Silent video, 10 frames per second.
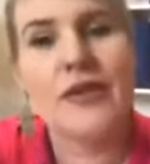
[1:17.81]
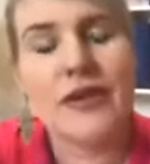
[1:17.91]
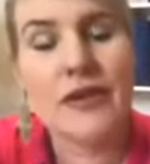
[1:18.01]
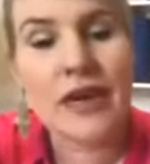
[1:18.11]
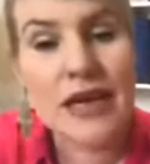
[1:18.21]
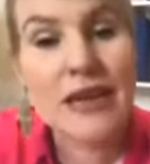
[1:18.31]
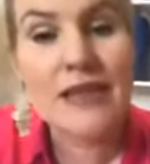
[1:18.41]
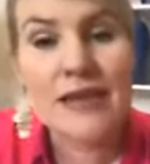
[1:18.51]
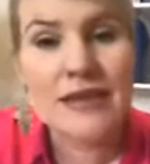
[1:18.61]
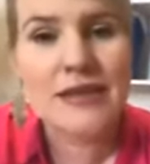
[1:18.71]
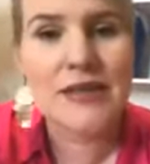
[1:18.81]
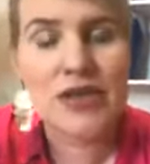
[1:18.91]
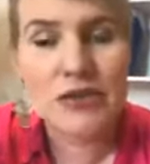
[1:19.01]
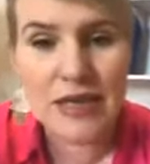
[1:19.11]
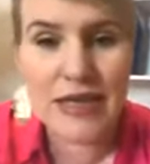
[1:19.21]
There are key things that
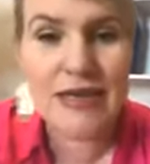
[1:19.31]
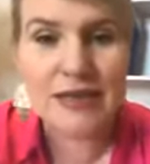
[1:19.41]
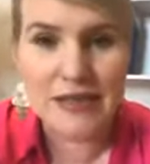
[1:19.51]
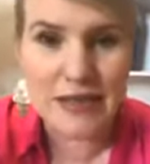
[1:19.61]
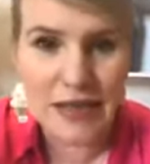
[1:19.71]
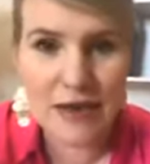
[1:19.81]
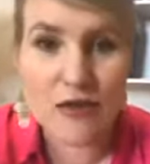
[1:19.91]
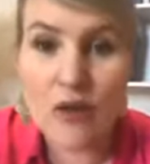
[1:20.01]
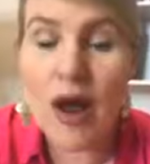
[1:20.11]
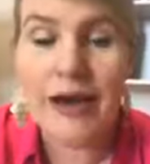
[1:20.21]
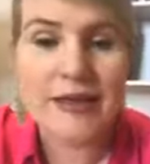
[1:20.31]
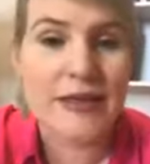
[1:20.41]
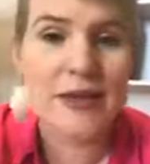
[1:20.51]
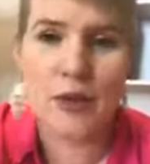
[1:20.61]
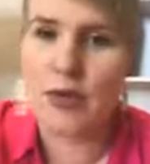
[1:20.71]
you need to get right
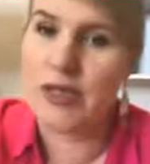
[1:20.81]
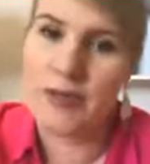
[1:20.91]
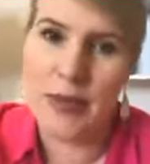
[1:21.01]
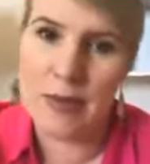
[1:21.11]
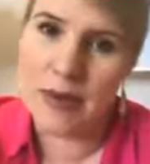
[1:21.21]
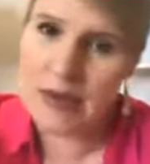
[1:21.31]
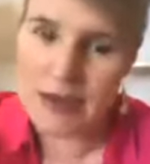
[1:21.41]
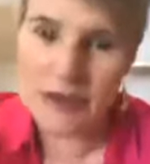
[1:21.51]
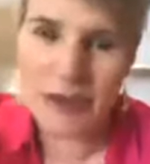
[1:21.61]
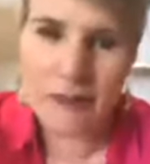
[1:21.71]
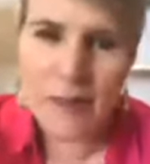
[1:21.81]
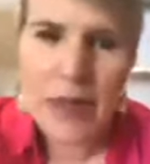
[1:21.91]
in order to be masterful.